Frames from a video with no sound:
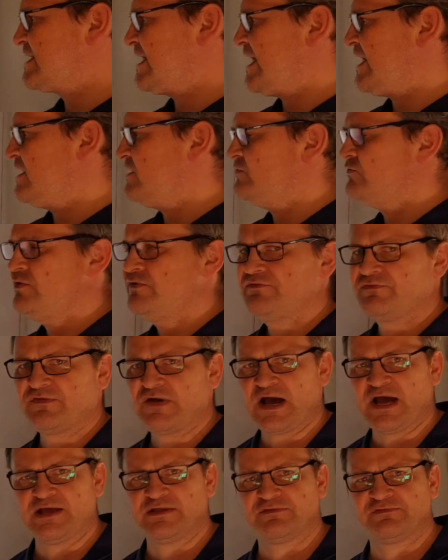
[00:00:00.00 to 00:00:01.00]
can we
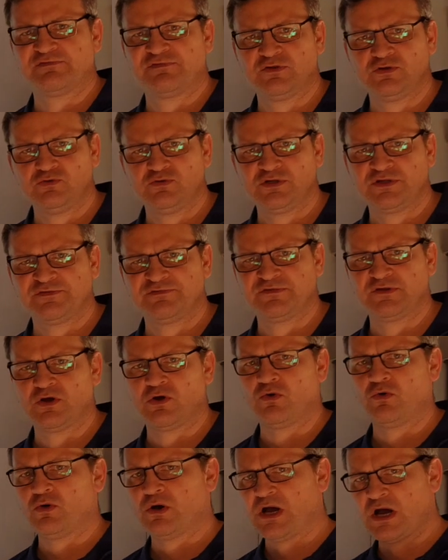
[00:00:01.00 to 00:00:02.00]
find fluid
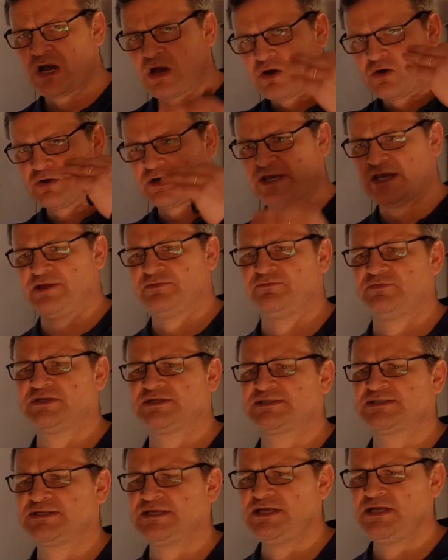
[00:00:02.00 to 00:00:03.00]
flow? How can we
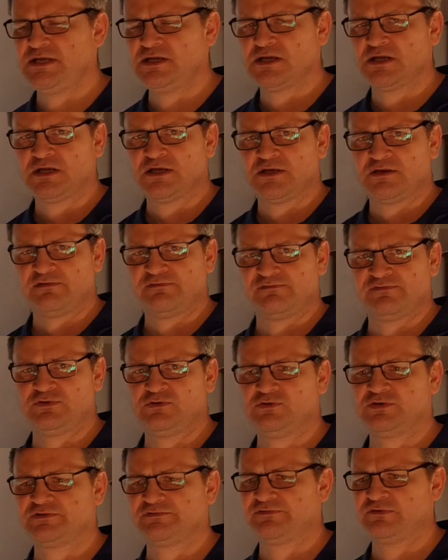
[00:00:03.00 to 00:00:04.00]
see
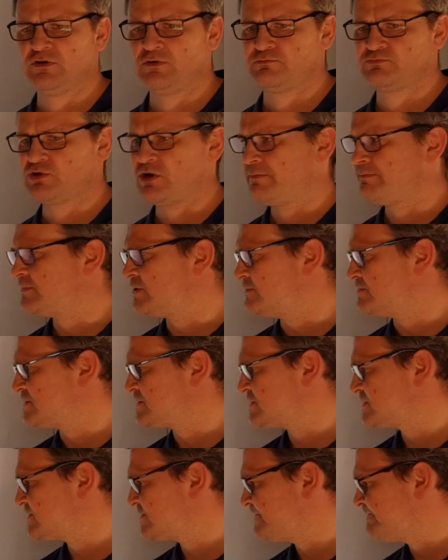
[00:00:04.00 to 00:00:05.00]
fluid flow
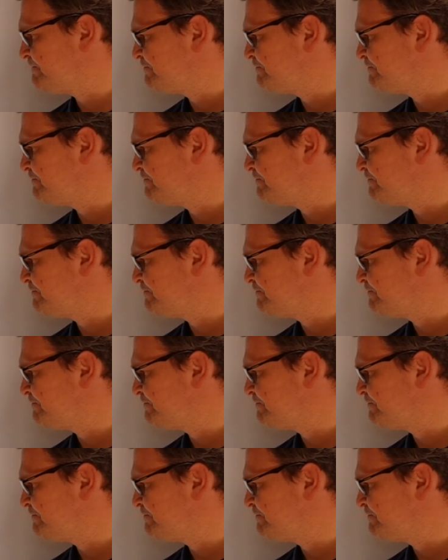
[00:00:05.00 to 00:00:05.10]
problems?